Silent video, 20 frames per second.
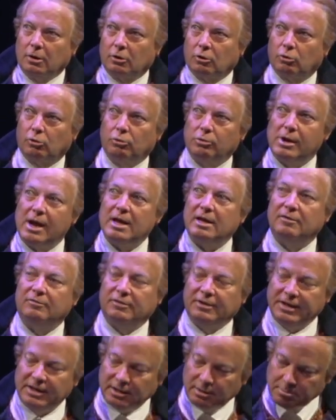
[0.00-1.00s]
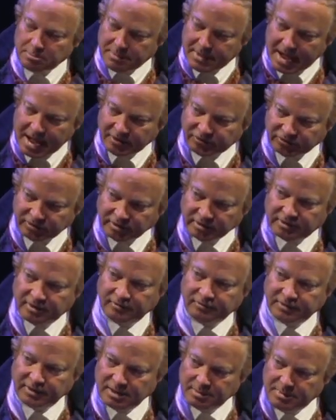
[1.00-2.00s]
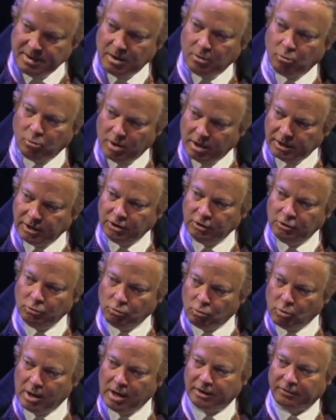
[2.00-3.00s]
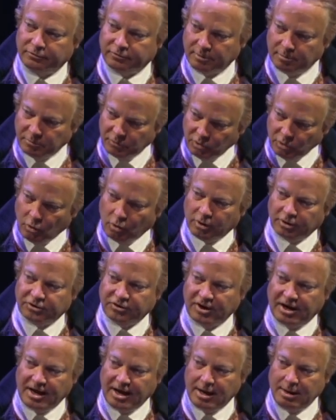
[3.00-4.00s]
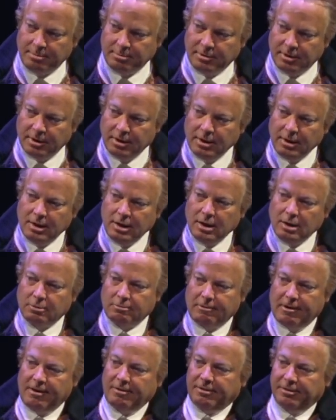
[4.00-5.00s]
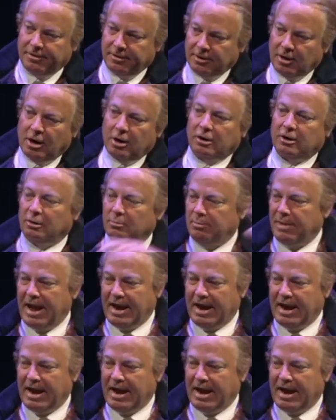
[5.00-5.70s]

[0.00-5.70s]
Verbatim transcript: creatively and imaginatively about what you want from your time, rather than hearken